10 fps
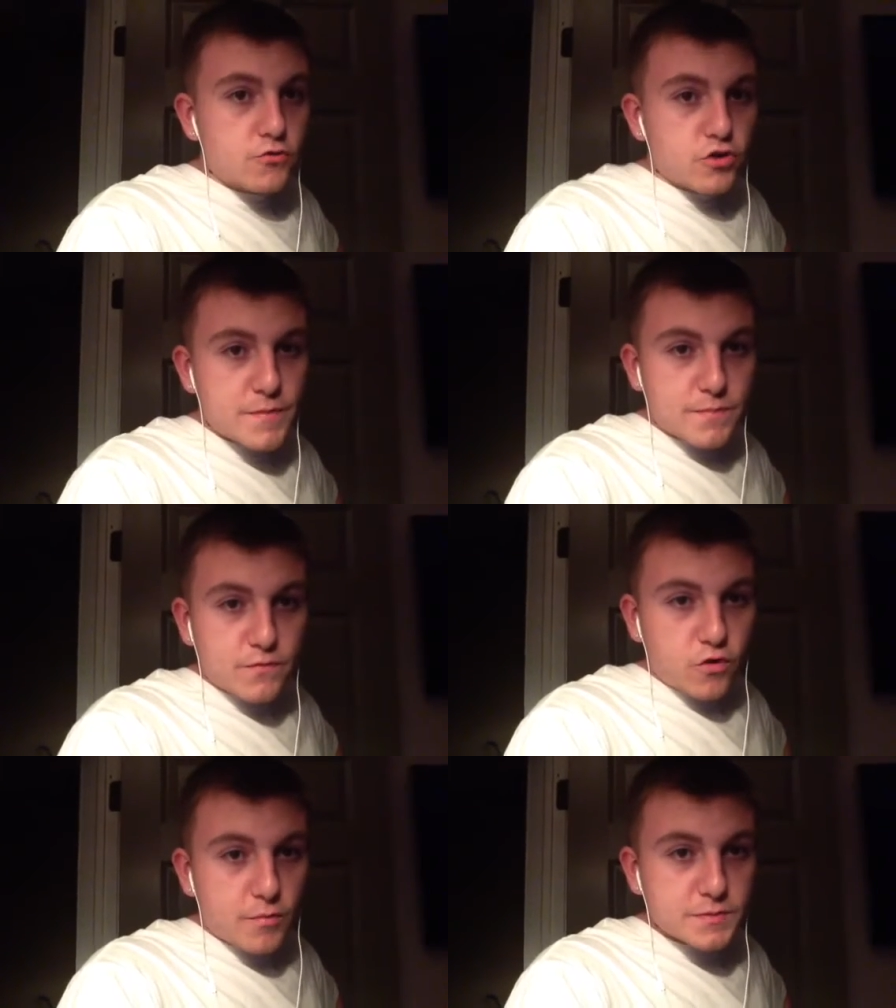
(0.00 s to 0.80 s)
Great
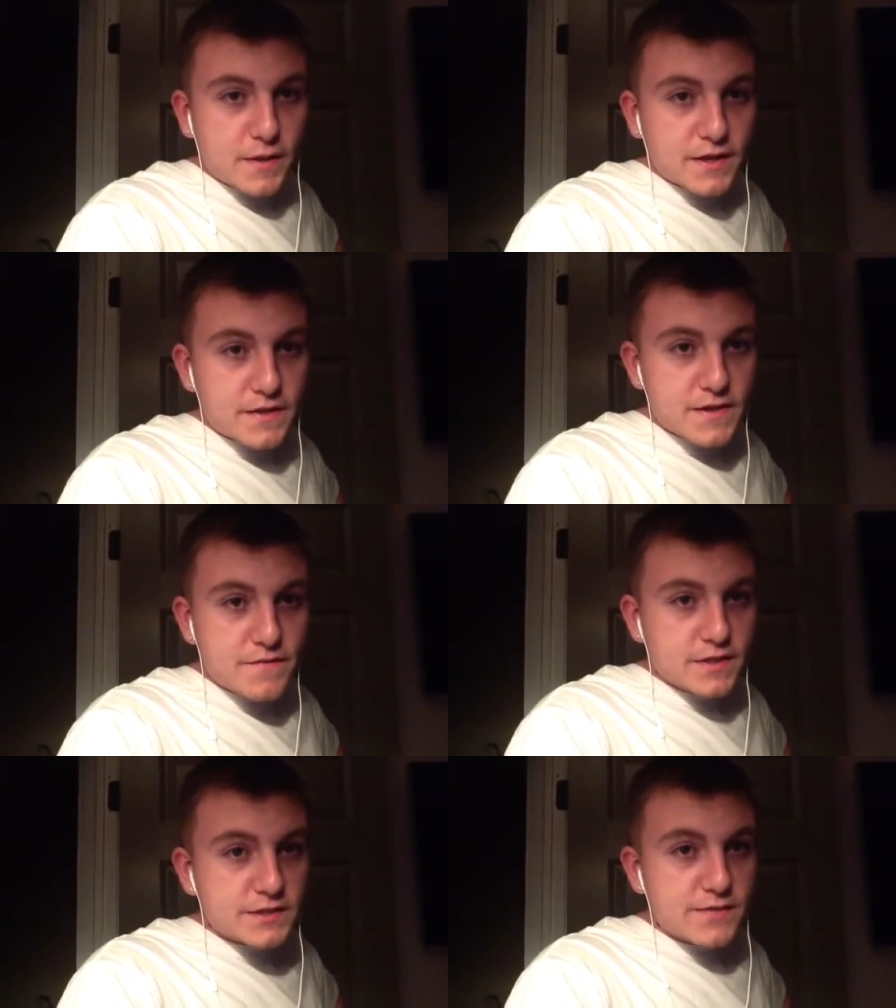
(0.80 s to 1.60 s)
performance by the
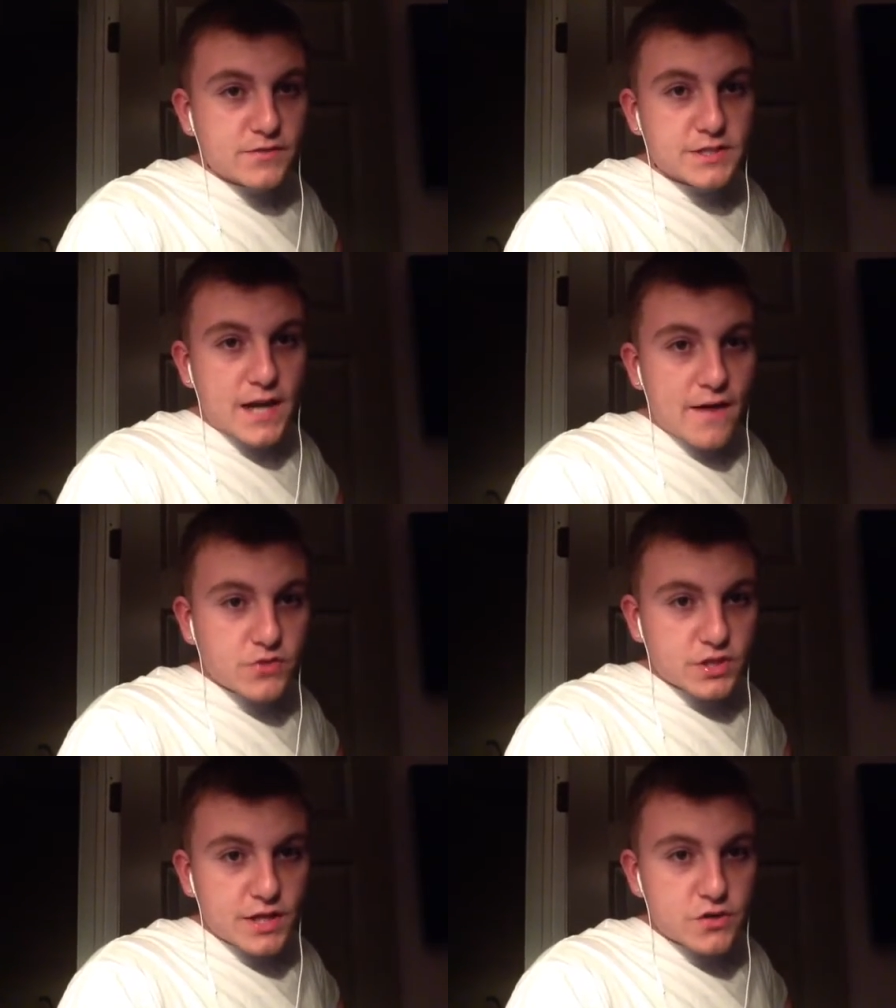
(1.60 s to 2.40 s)
defense. Defense did
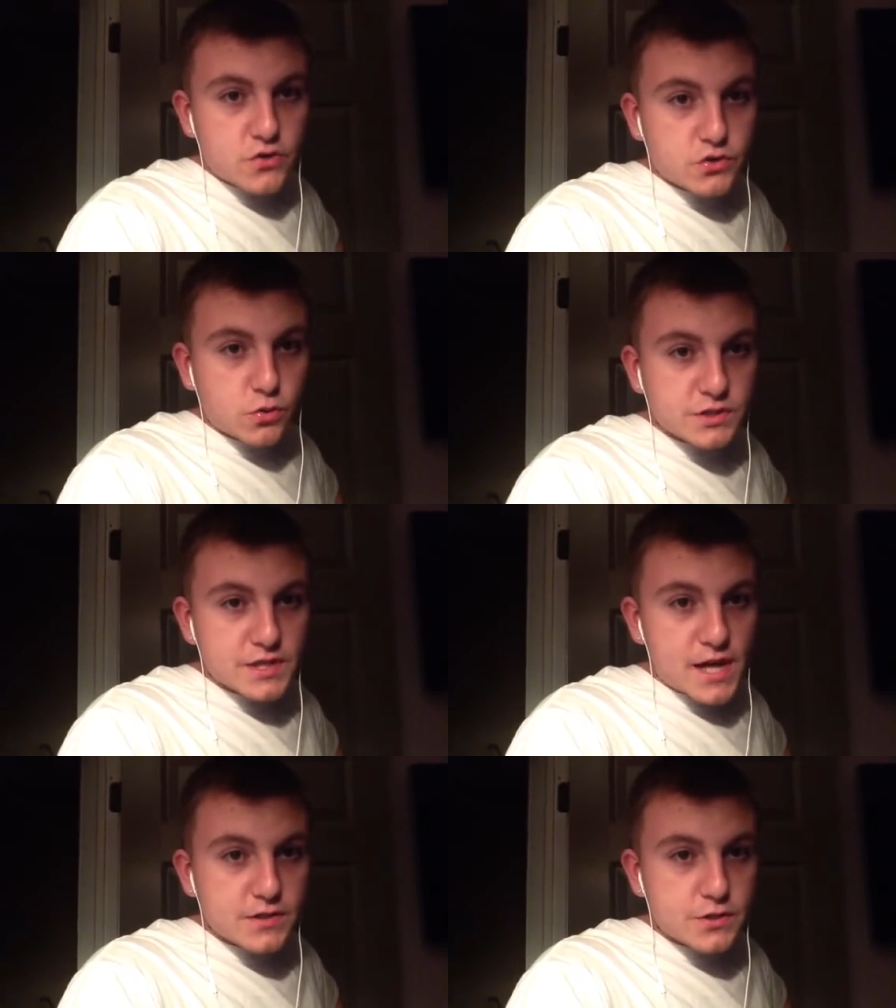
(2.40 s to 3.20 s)
everything they could towards
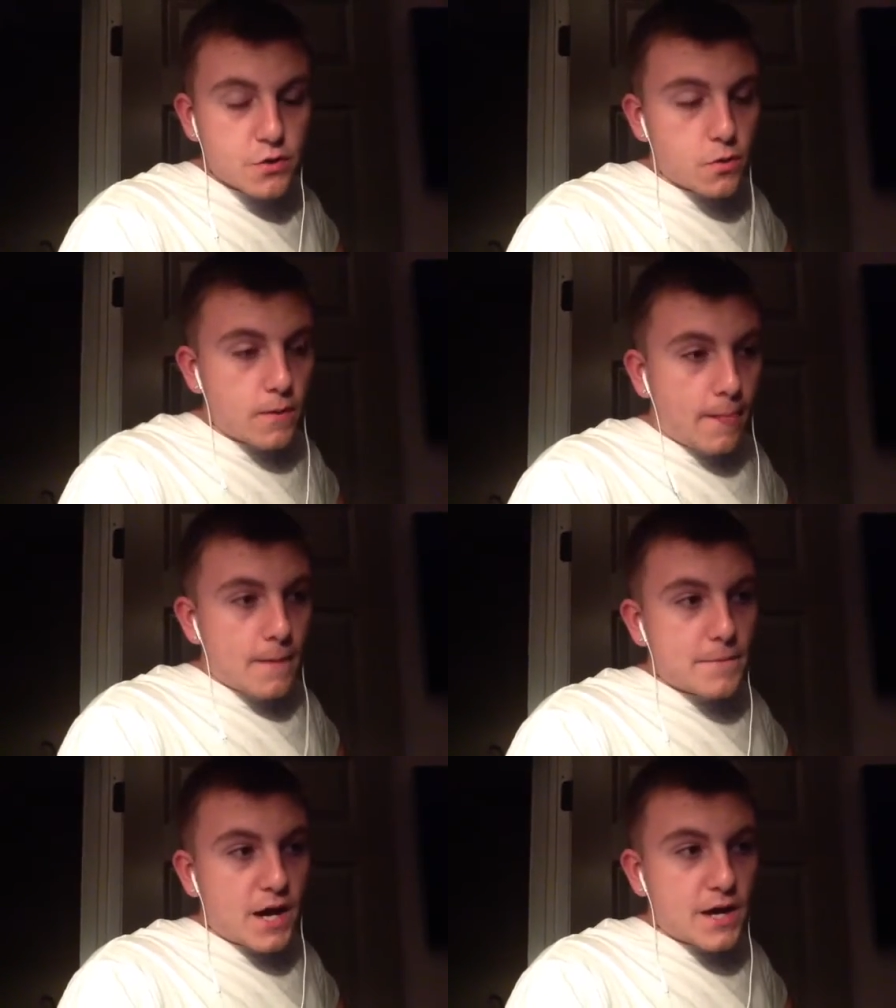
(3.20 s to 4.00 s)
the end, too,
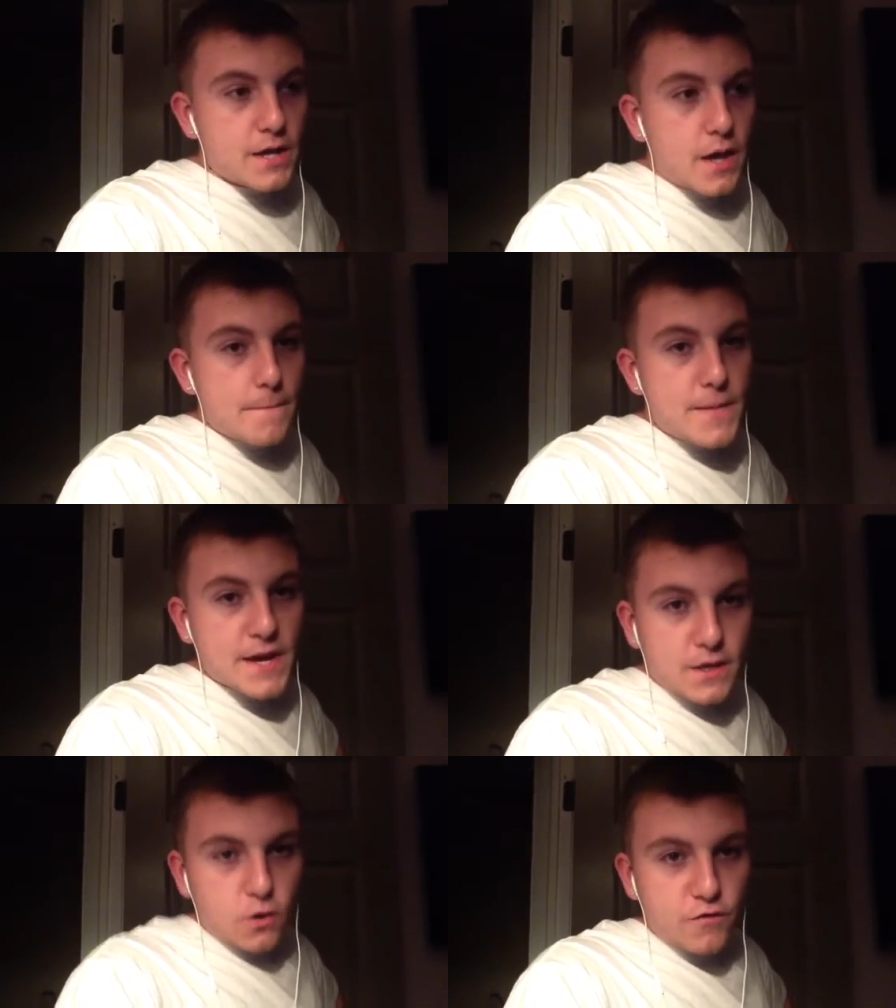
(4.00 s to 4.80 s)
by
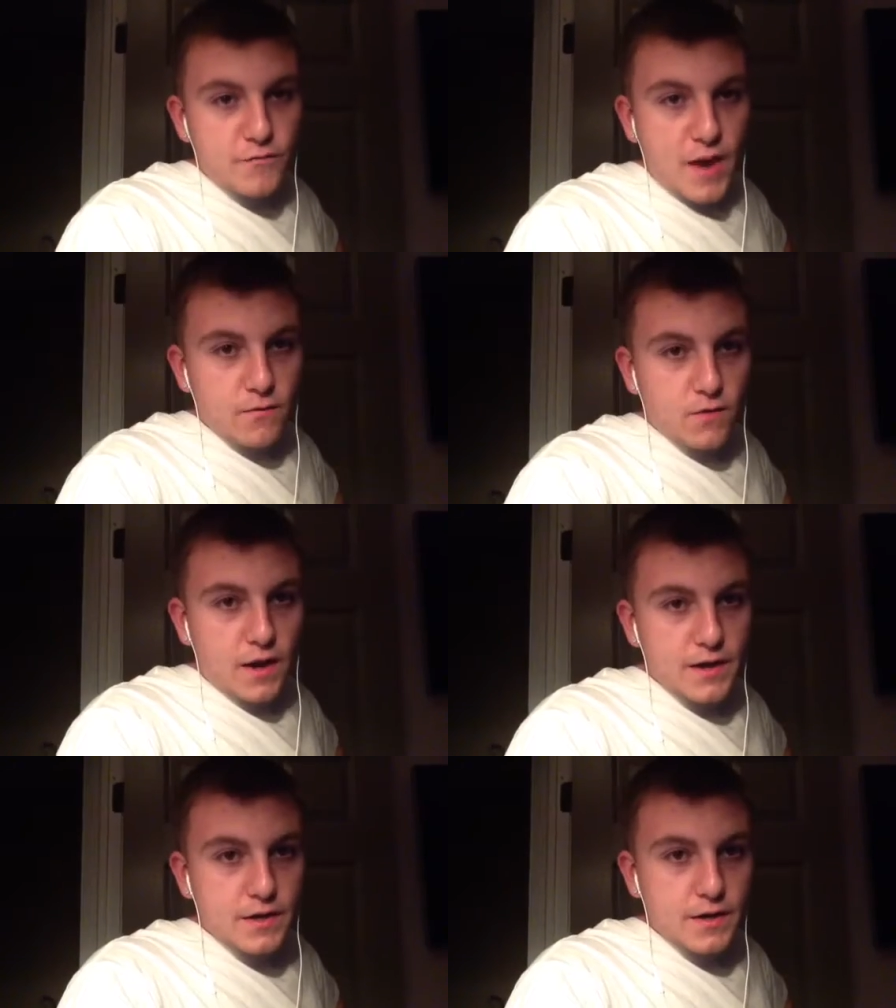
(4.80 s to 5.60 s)
picking off Matt
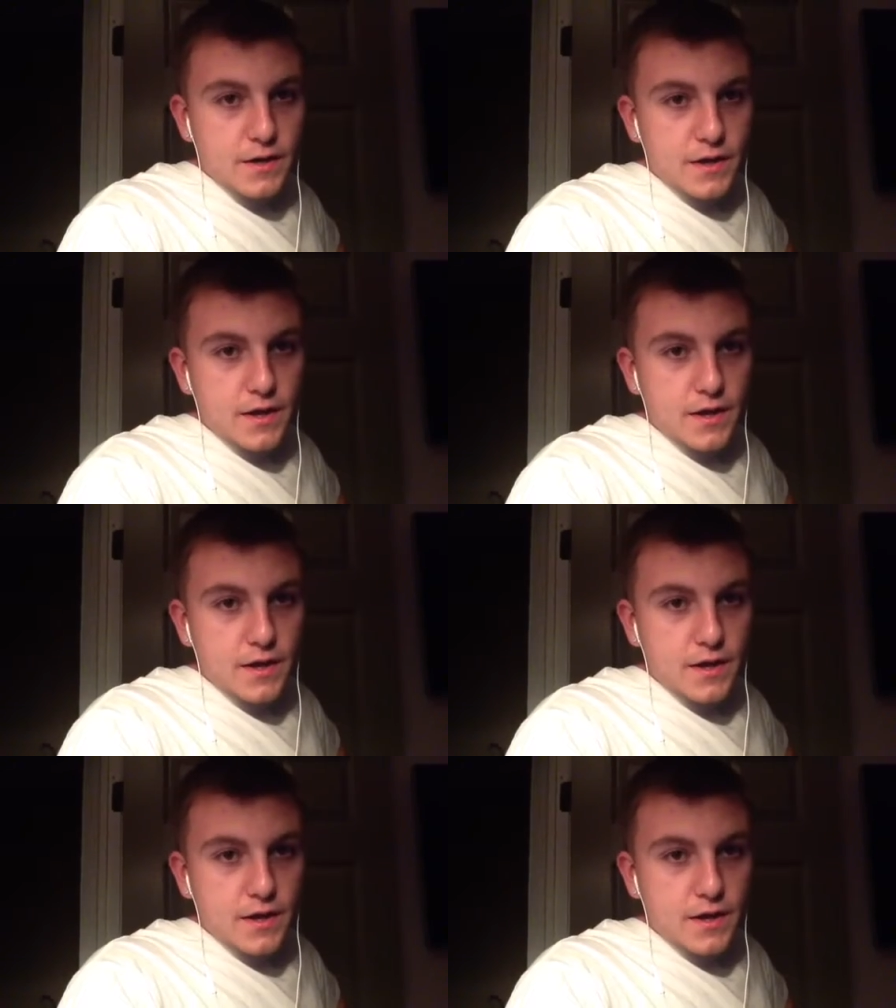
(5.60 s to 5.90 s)
Ryan.